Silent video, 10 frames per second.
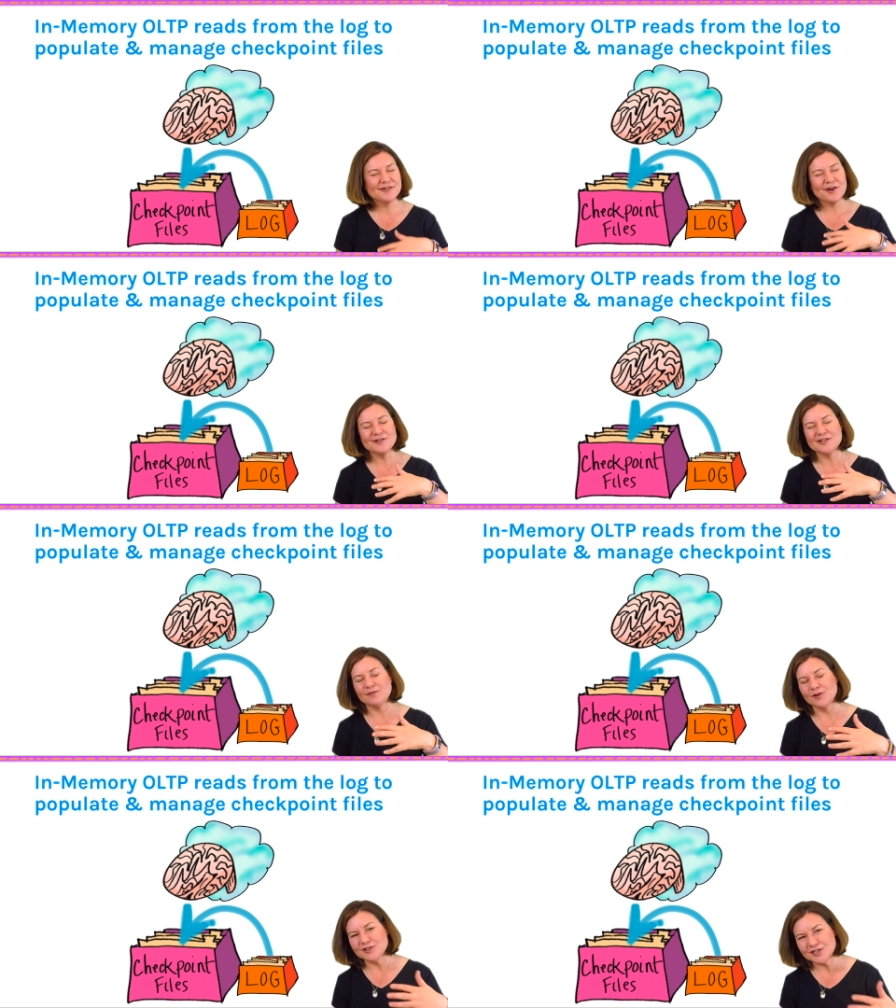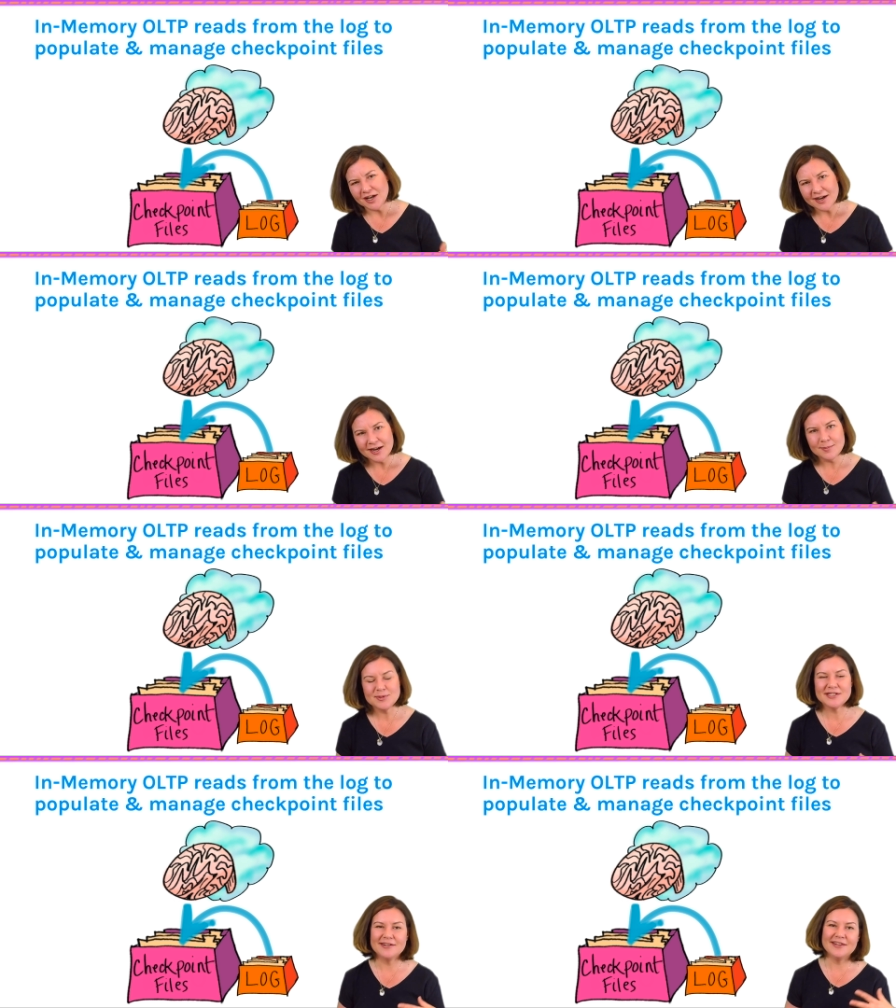There are different
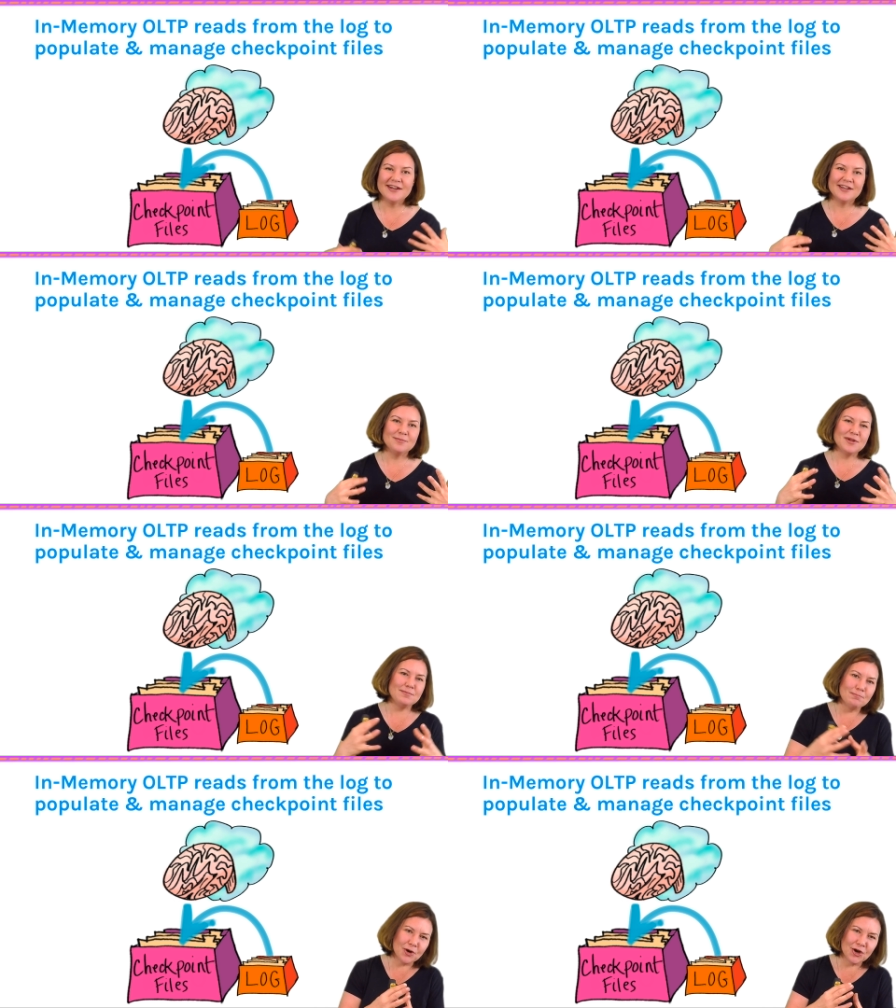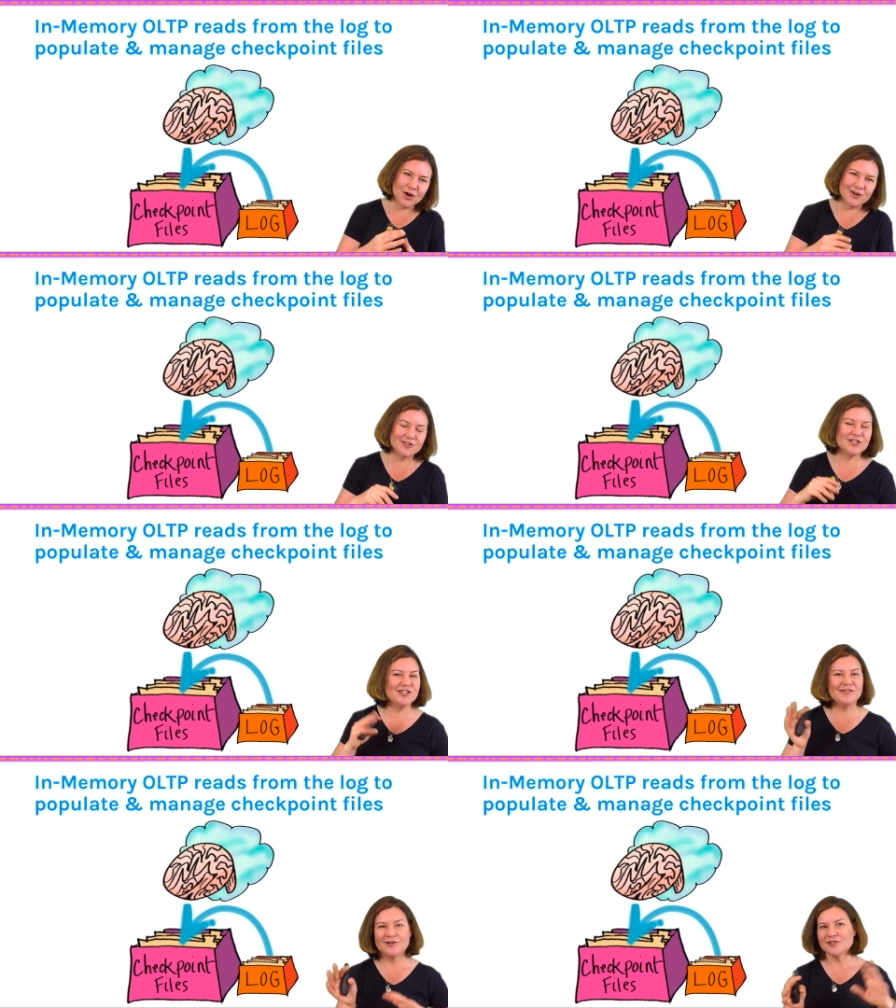types and they can be merged
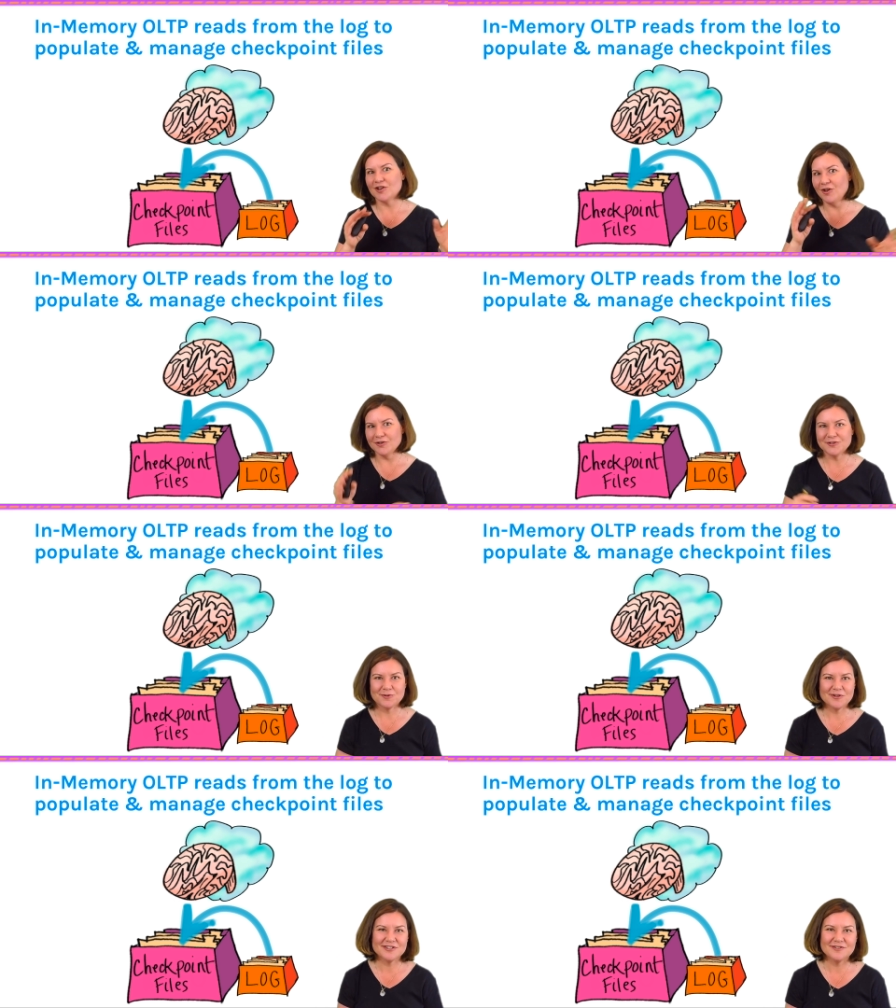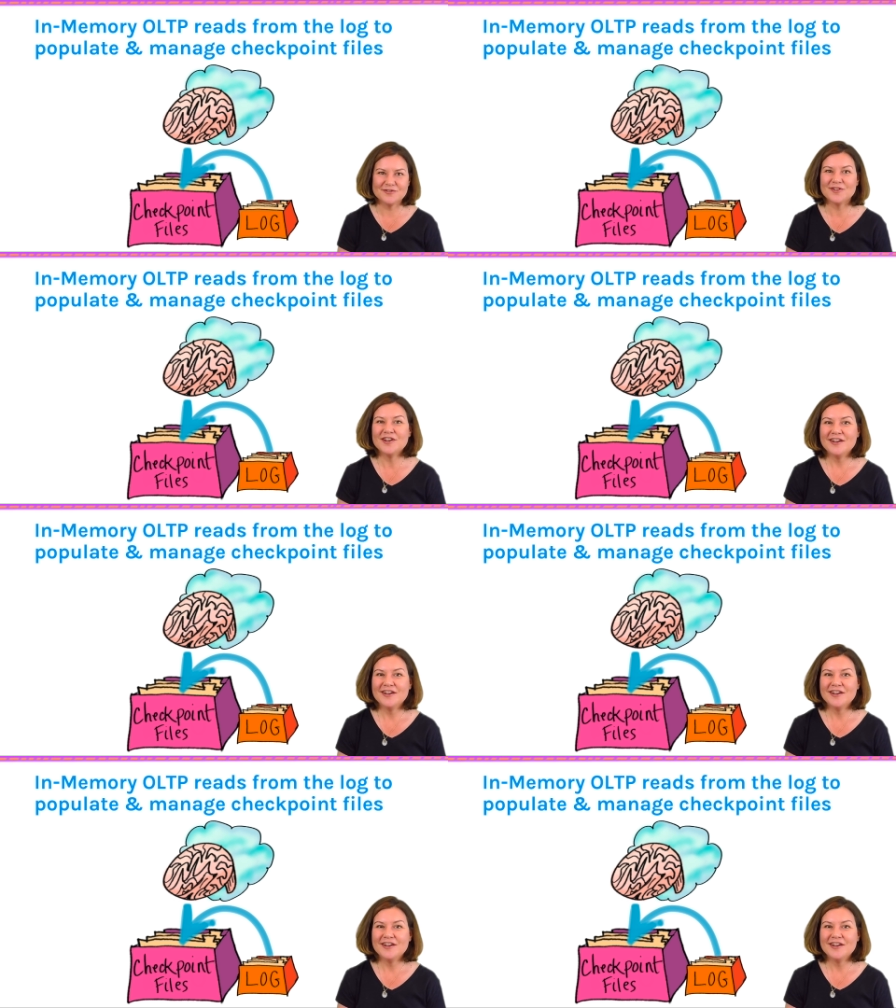and there's all sorts of,